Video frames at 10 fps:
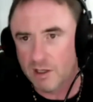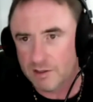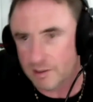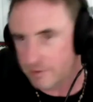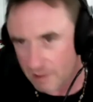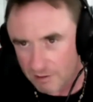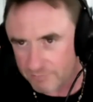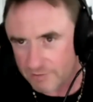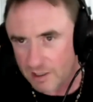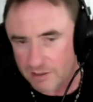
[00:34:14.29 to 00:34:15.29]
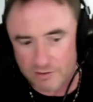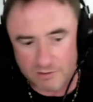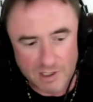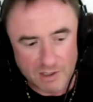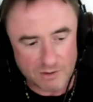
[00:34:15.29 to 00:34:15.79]
that terrified you,
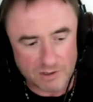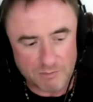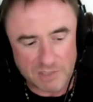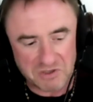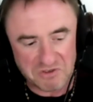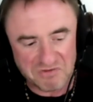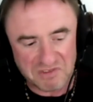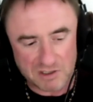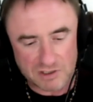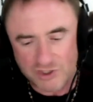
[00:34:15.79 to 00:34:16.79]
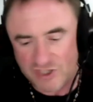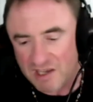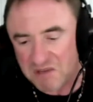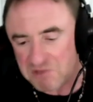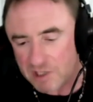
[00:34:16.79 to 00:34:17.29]
or that made you feel
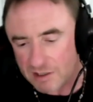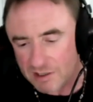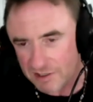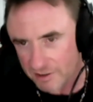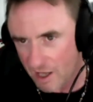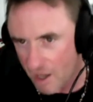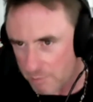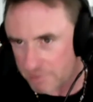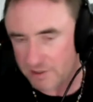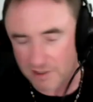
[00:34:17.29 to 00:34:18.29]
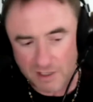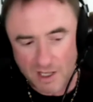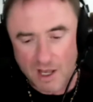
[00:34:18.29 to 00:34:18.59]
ashamed and incompetent.